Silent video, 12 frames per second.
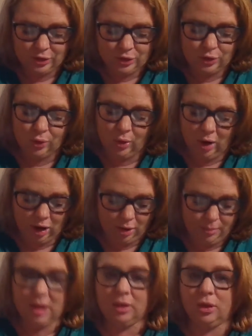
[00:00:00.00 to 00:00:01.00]
there's no
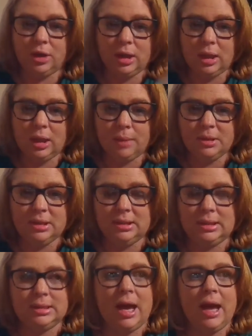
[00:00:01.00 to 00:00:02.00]
harm in looking up in
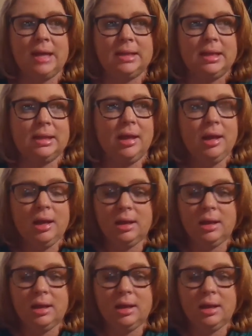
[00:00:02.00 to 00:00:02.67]
the skies and